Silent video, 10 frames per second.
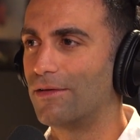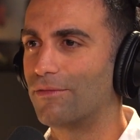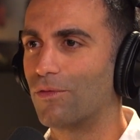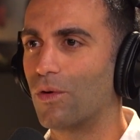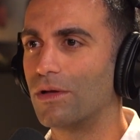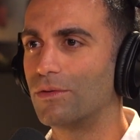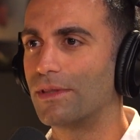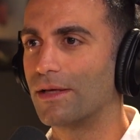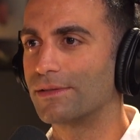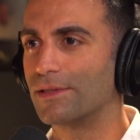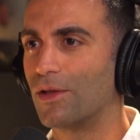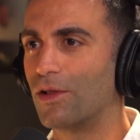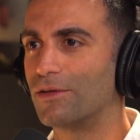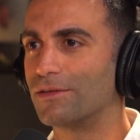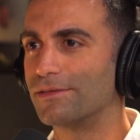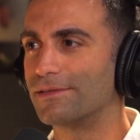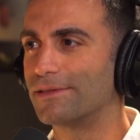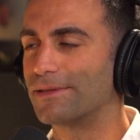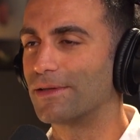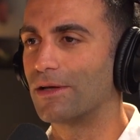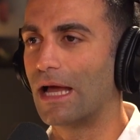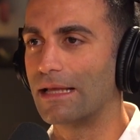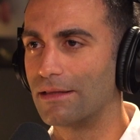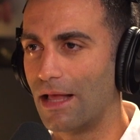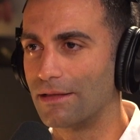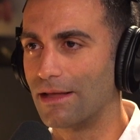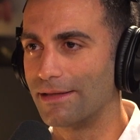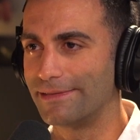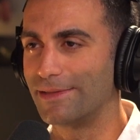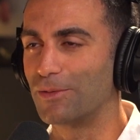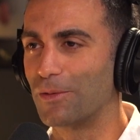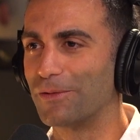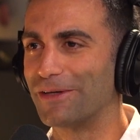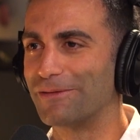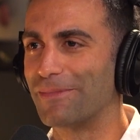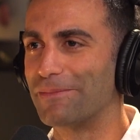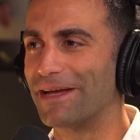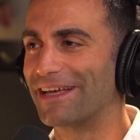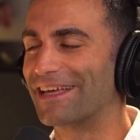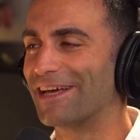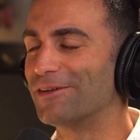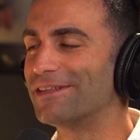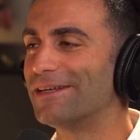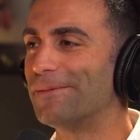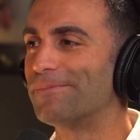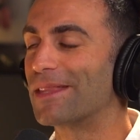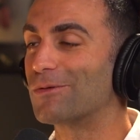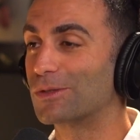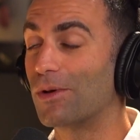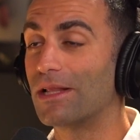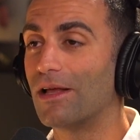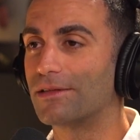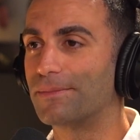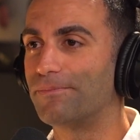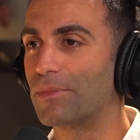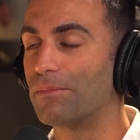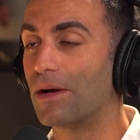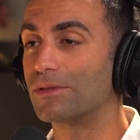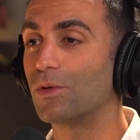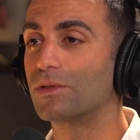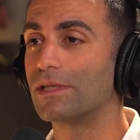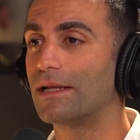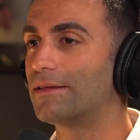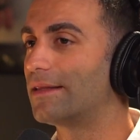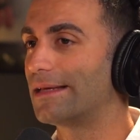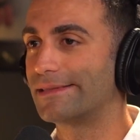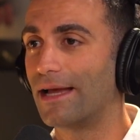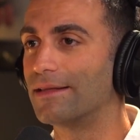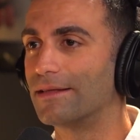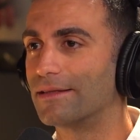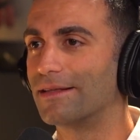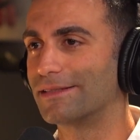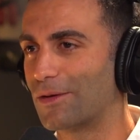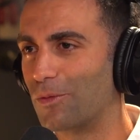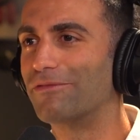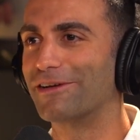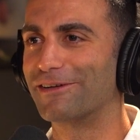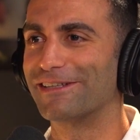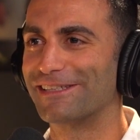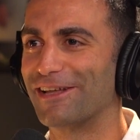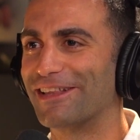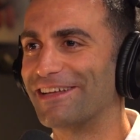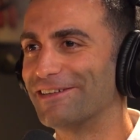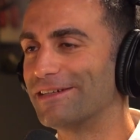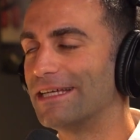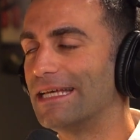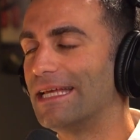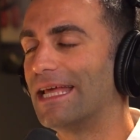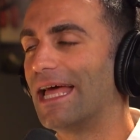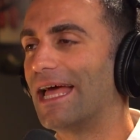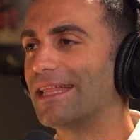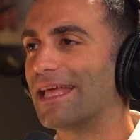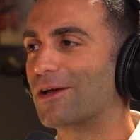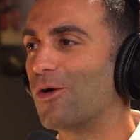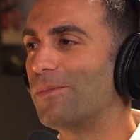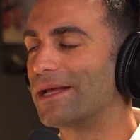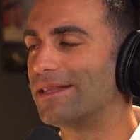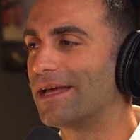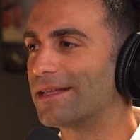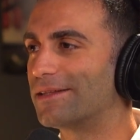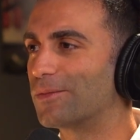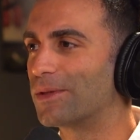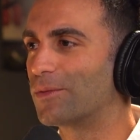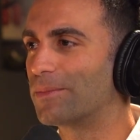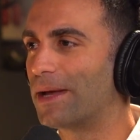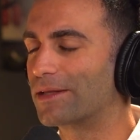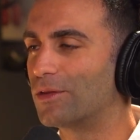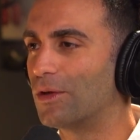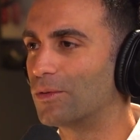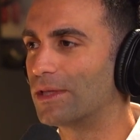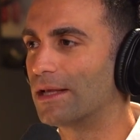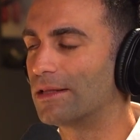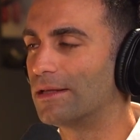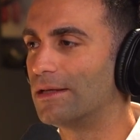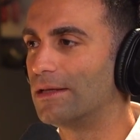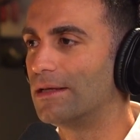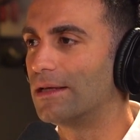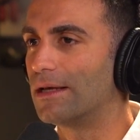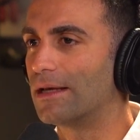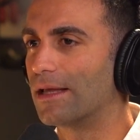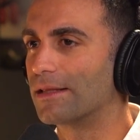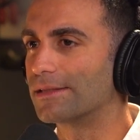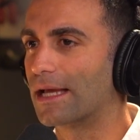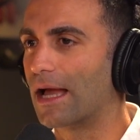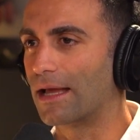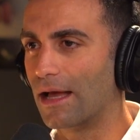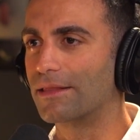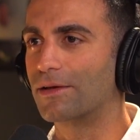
$400,000. I had none. I had zero in my bank account. It was quite a lot, but I was so excited that I signed it. And I was like, "We'll figure this out later." And I called my dad when I went back to the hotel, and I was like, "I got the